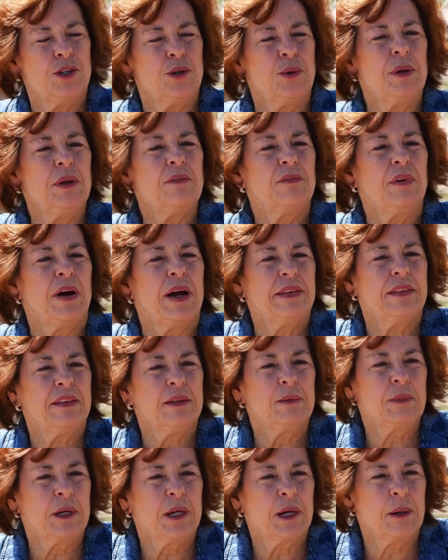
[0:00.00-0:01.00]
do invite
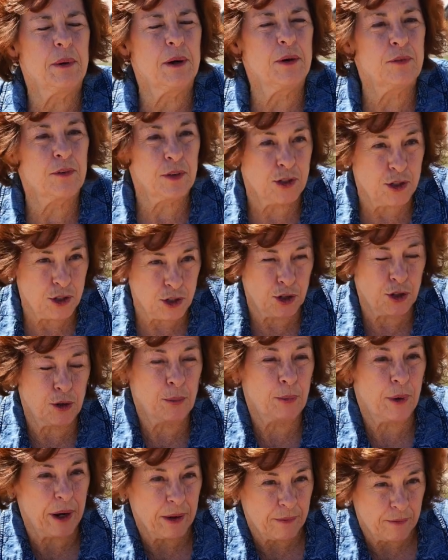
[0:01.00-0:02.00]
them to come over to your
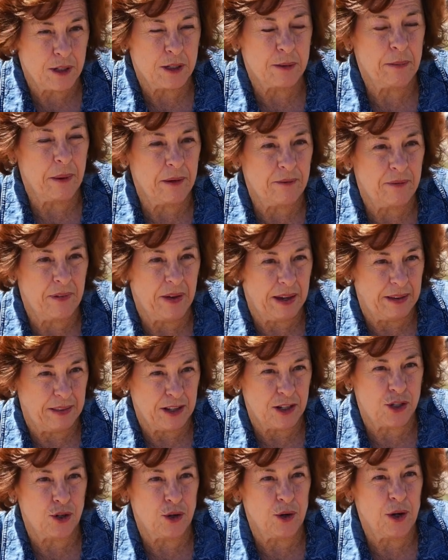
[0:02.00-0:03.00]
breakfast buffet
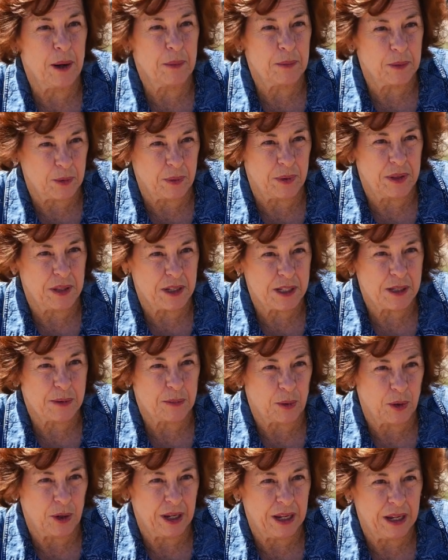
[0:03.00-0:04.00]
that you helped with this
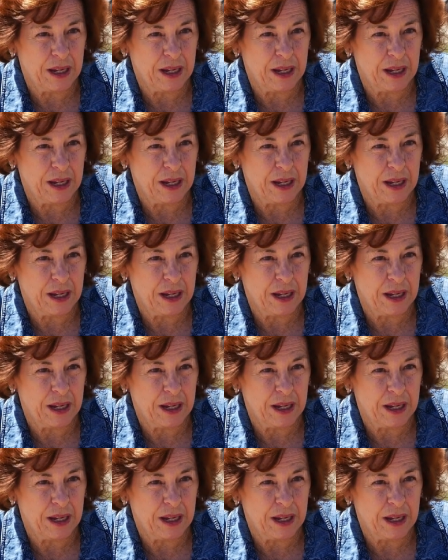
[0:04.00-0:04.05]
morning.